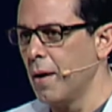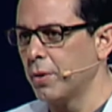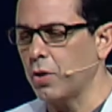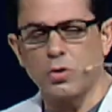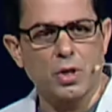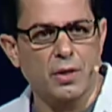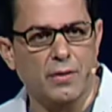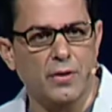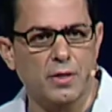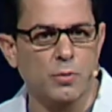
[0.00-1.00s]
But don't you
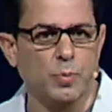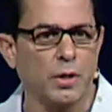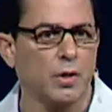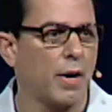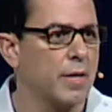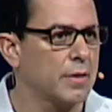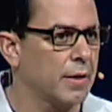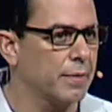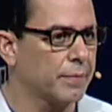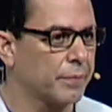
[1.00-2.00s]
think this is pretty crazy?